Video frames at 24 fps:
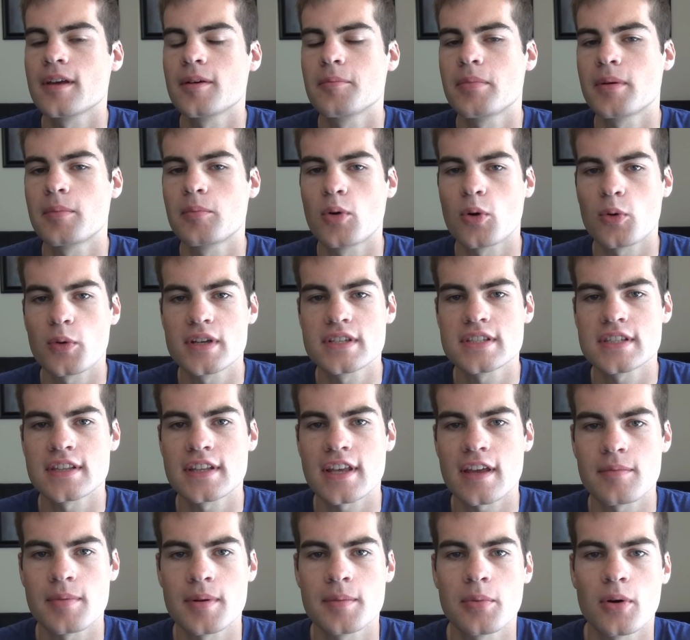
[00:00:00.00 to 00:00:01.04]
but more
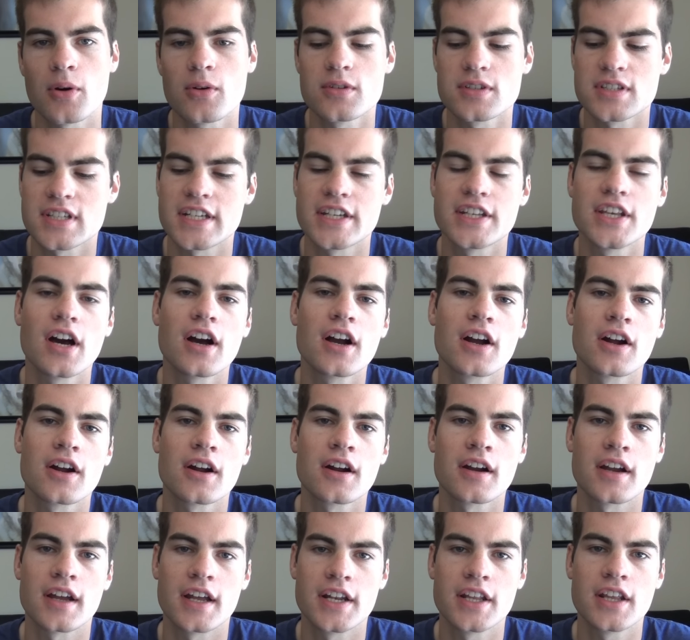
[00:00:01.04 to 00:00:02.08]
recently I've been posing
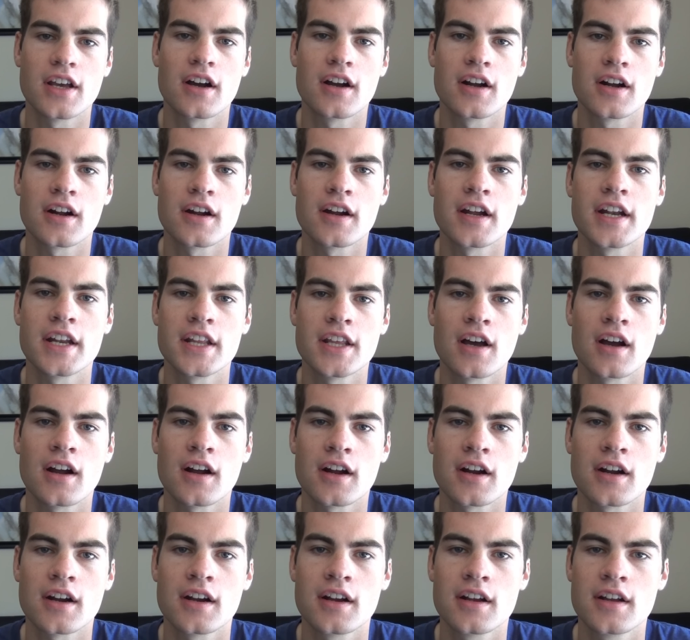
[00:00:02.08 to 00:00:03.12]
younger and younger and
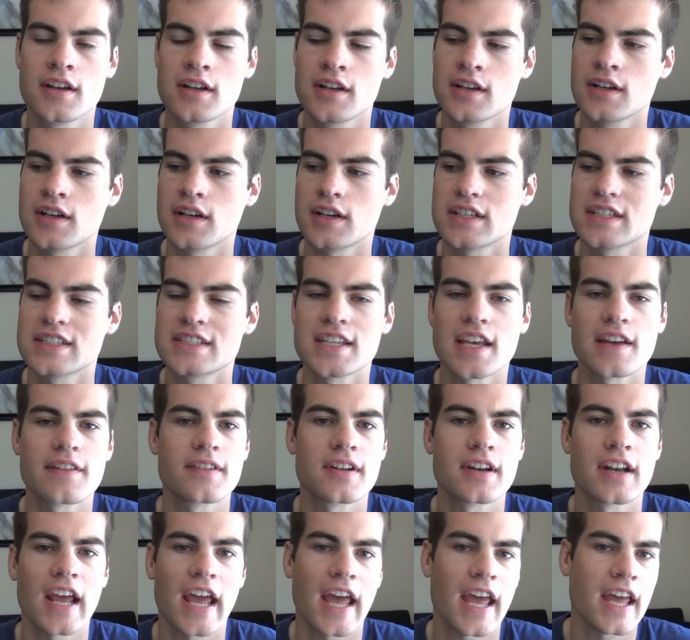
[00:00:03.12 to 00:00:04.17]
younger
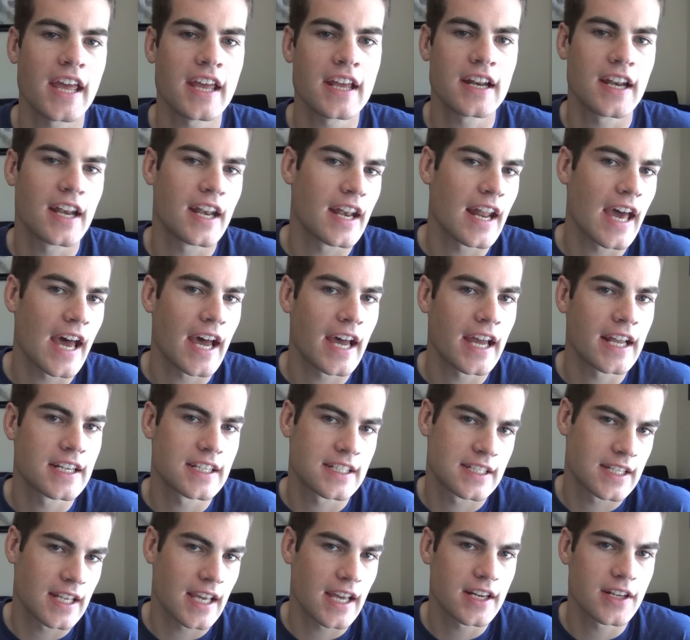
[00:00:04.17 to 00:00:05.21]
seven, eight, nine,
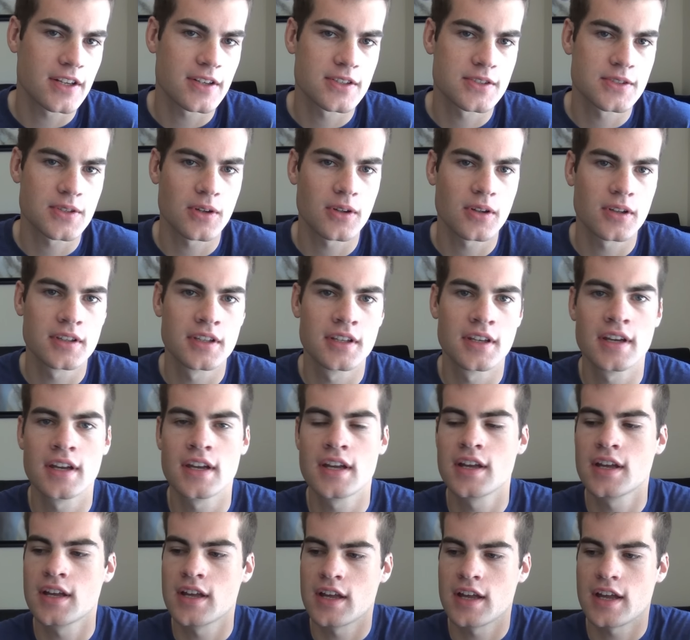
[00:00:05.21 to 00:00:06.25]
ten years old
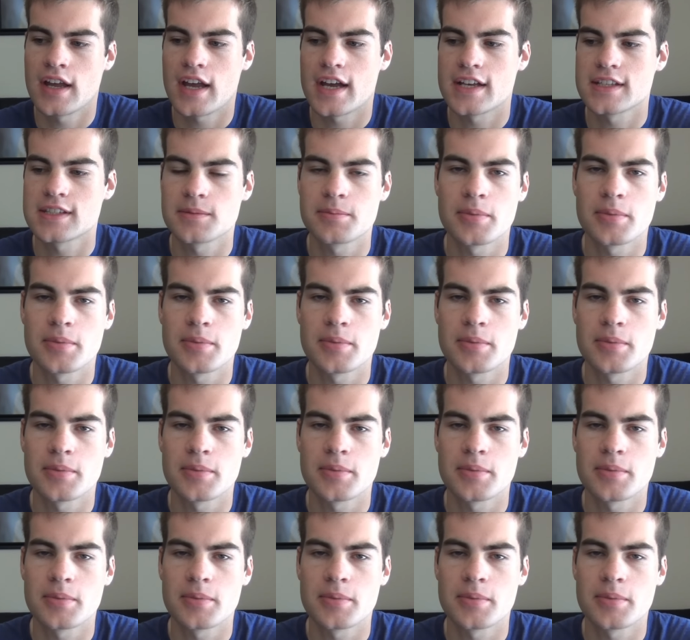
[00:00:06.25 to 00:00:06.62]
as